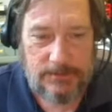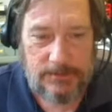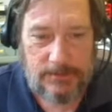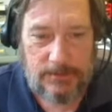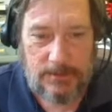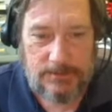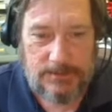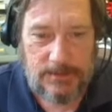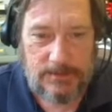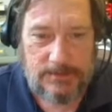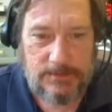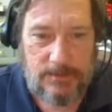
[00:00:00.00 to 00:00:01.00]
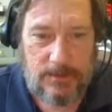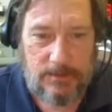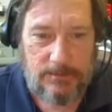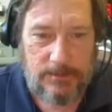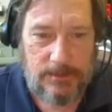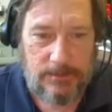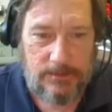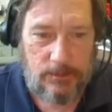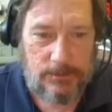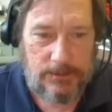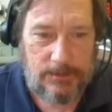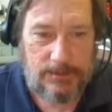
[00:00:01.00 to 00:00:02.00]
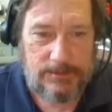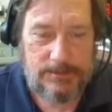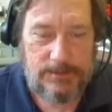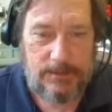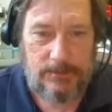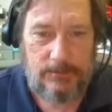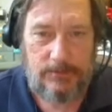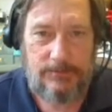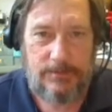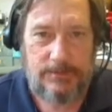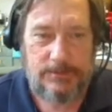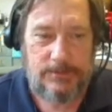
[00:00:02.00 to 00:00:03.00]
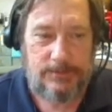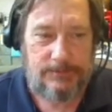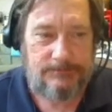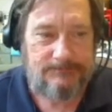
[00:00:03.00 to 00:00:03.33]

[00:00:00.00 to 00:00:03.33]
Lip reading: in the crop science department at North Carolina State University.